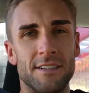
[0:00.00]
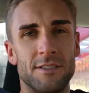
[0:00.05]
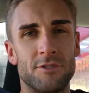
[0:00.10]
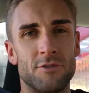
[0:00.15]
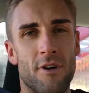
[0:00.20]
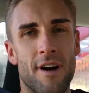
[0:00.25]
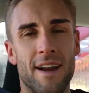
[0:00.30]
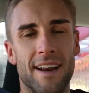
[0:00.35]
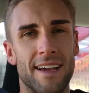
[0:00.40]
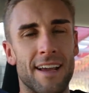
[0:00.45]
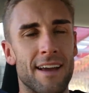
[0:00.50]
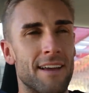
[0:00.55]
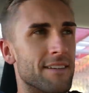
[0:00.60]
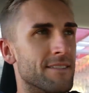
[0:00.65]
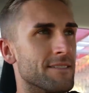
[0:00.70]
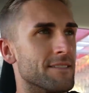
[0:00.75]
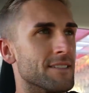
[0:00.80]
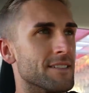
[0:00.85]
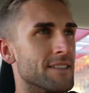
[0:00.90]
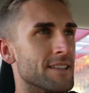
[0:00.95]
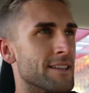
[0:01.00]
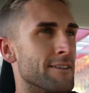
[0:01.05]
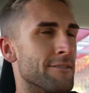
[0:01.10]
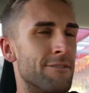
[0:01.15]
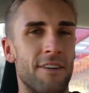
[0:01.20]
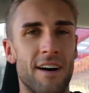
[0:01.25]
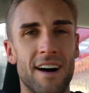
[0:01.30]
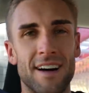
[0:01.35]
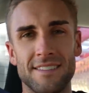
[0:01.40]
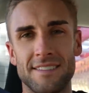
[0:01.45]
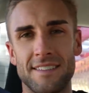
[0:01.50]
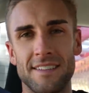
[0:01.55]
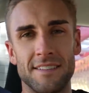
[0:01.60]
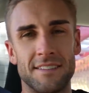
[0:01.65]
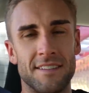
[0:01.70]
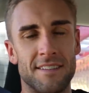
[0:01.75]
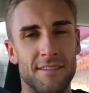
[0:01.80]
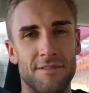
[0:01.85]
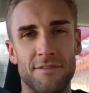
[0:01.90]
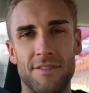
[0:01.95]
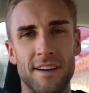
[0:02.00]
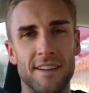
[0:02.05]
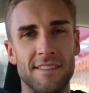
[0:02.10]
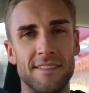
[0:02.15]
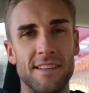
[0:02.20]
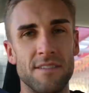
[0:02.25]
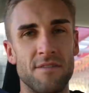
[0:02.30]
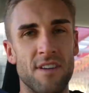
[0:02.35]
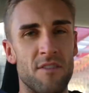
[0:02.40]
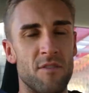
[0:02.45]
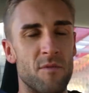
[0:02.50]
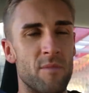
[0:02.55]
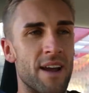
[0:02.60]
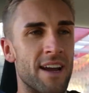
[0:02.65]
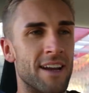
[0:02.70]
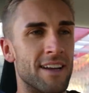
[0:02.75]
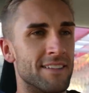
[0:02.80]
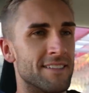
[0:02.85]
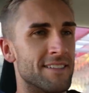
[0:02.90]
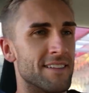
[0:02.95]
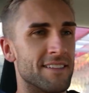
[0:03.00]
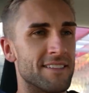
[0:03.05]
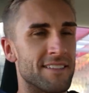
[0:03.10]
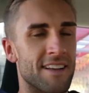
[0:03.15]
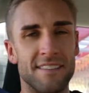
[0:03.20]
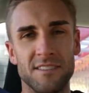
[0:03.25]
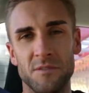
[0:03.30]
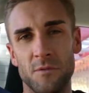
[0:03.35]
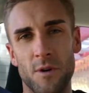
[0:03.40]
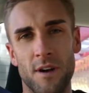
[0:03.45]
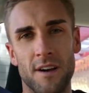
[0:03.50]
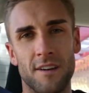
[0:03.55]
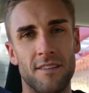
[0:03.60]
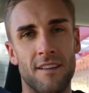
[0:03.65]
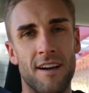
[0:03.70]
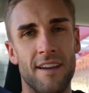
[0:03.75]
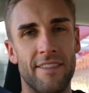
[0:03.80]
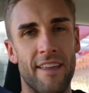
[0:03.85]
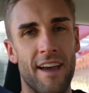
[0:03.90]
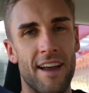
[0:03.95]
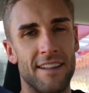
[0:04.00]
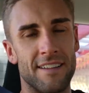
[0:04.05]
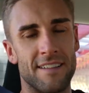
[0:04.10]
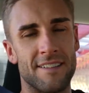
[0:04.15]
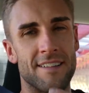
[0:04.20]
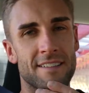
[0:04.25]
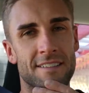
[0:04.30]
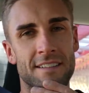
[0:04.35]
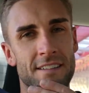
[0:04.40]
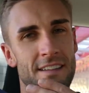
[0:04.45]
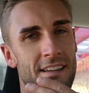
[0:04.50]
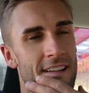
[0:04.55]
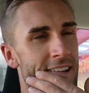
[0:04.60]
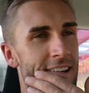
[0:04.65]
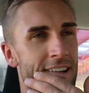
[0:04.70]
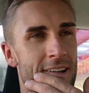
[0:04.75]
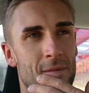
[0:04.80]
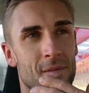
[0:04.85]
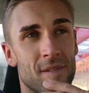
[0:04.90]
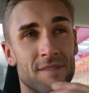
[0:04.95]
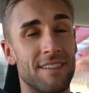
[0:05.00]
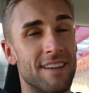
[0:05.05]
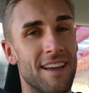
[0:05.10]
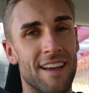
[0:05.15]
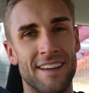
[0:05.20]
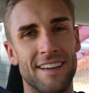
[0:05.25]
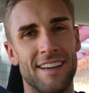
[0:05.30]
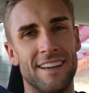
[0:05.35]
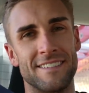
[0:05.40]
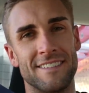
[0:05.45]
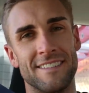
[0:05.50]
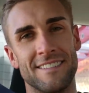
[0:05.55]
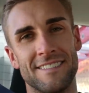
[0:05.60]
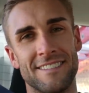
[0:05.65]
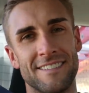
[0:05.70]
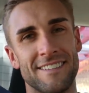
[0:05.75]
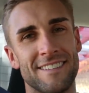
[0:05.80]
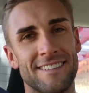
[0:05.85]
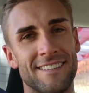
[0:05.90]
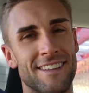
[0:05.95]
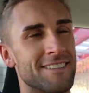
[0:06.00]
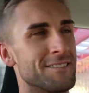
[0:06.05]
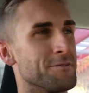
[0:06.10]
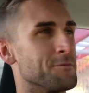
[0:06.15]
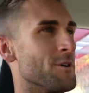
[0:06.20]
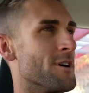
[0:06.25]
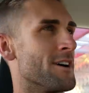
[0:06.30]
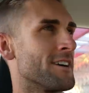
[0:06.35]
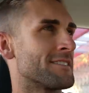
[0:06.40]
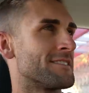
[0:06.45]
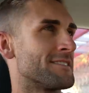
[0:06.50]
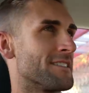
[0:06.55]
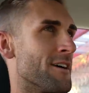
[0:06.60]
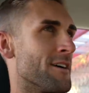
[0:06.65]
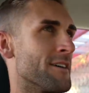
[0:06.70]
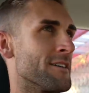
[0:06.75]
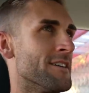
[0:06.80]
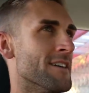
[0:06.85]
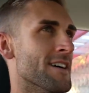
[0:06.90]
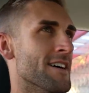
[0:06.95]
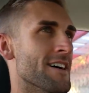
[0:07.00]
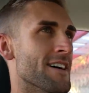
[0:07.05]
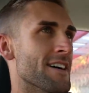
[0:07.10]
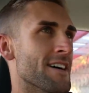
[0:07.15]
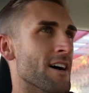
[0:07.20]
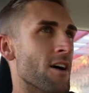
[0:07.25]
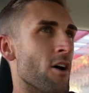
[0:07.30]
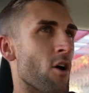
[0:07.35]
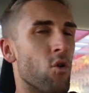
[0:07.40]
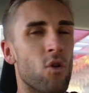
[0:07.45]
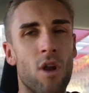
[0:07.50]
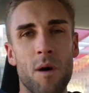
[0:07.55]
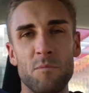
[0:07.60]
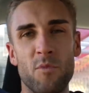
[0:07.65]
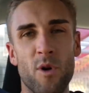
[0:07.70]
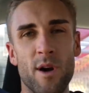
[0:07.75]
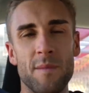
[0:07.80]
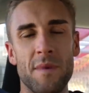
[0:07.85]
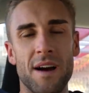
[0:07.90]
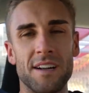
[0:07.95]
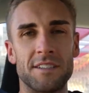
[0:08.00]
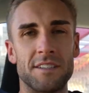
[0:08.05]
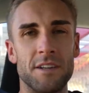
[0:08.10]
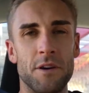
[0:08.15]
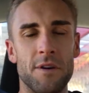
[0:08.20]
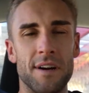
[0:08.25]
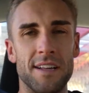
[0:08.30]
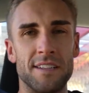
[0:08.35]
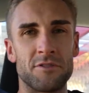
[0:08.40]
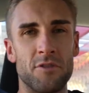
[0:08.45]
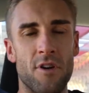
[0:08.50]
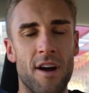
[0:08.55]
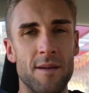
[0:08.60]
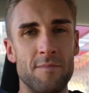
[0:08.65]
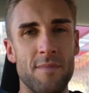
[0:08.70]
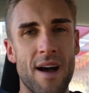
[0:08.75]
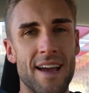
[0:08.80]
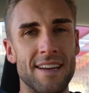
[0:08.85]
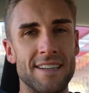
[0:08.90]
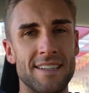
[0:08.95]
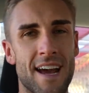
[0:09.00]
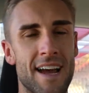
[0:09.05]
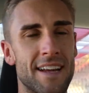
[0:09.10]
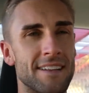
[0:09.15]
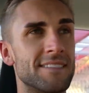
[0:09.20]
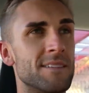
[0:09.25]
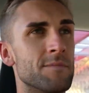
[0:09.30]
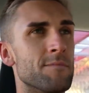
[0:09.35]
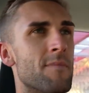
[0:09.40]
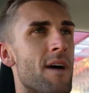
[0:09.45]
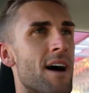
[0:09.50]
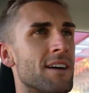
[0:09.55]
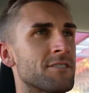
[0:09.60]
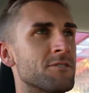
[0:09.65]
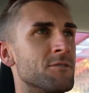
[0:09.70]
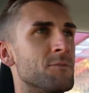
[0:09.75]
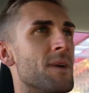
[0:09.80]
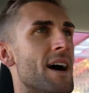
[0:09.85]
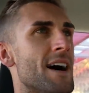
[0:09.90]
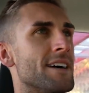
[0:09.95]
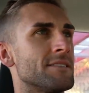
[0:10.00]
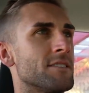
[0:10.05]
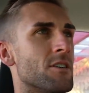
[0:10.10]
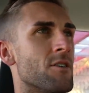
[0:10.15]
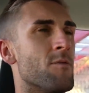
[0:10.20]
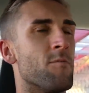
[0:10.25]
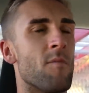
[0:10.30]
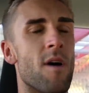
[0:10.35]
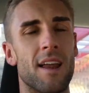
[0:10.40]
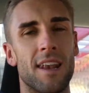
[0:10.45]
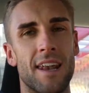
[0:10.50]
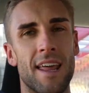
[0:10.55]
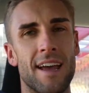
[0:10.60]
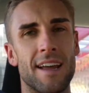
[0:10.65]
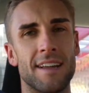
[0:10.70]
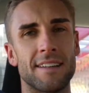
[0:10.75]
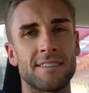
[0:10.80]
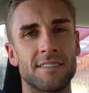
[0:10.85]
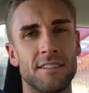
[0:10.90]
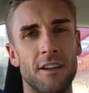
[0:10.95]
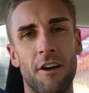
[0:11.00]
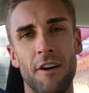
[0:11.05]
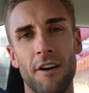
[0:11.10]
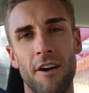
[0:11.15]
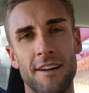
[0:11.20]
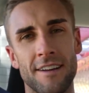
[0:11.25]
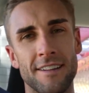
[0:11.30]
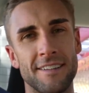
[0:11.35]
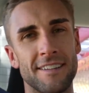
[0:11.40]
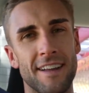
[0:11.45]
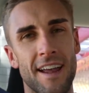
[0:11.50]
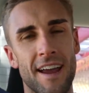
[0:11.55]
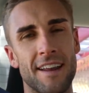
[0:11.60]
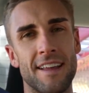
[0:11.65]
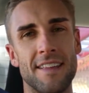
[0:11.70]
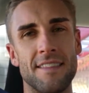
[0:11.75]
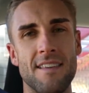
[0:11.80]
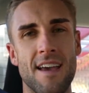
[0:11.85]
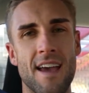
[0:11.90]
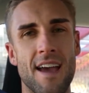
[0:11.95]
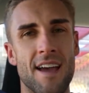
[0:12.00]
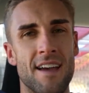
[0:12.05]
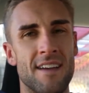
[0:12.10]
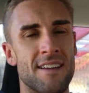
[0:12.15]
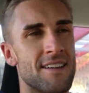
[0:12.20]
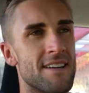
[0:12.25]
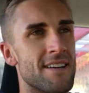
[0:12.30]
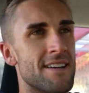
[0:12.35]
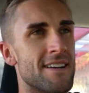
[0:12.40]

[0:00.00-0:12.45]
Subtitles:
trying to get the fastest and fittest you've ever been. It just doesn't work like that. It's just, yeah, it just doesn't work. So all I'm pretty much doing is trying to maintain some muscle mass on my legs. So I just get in there,